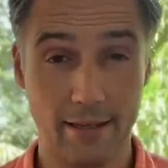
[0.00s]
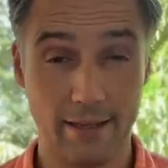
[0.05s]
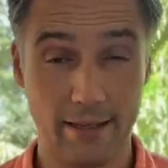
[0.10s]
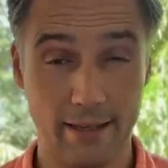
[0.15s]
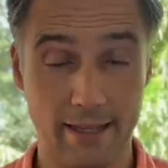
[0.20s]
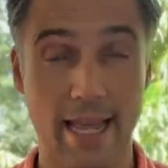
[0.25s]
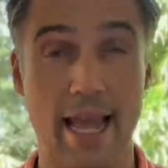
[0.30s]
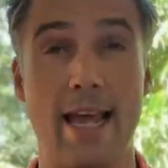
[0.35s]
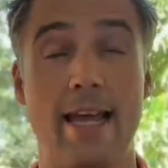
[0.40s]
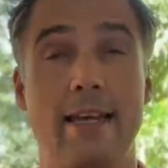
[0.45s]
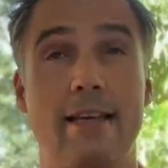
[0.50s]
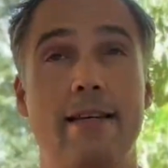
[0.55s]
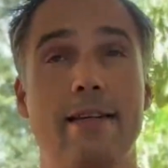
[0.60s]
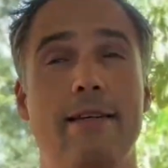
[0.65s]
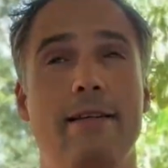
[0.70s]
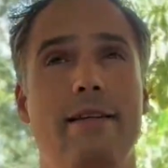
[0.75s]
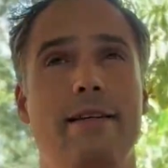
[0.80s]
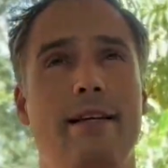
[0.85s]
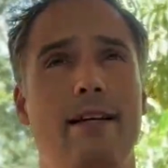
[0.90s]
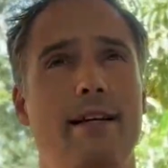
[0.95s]
then
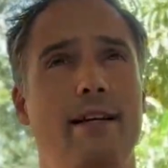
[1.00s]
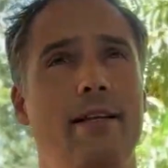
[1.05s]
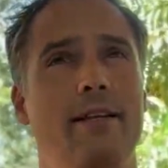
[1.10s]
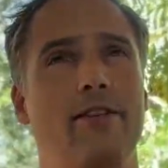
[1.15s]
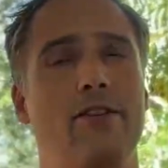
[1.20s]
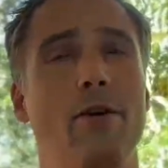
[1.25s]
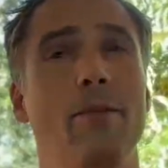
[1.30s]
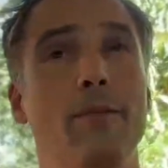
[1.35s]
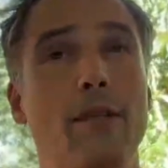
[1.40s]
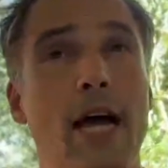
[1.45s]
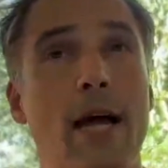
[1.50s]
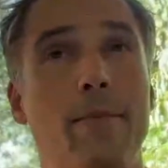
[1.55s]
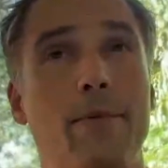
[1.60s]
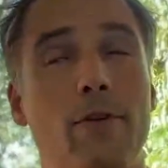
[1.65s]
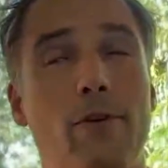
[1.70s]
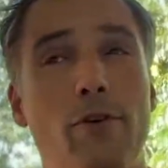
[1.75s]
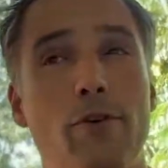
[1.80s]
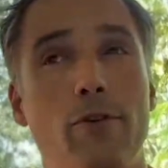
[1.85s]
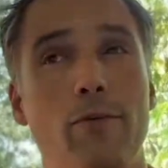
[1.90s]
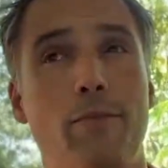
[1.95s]
sometimes
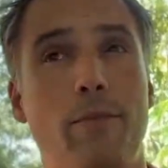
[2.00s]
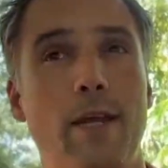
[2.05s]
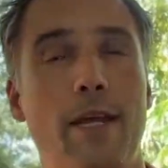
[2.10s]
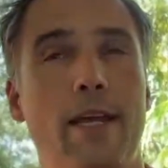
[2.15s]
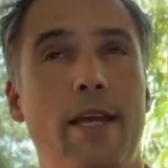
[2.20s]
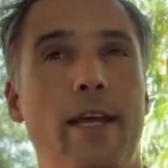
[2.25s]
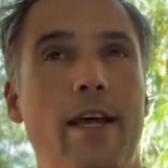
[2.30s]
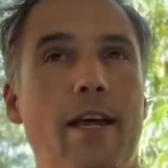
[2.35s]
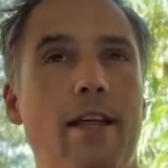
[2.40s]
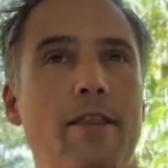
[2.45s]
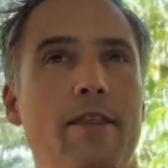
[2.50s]
could be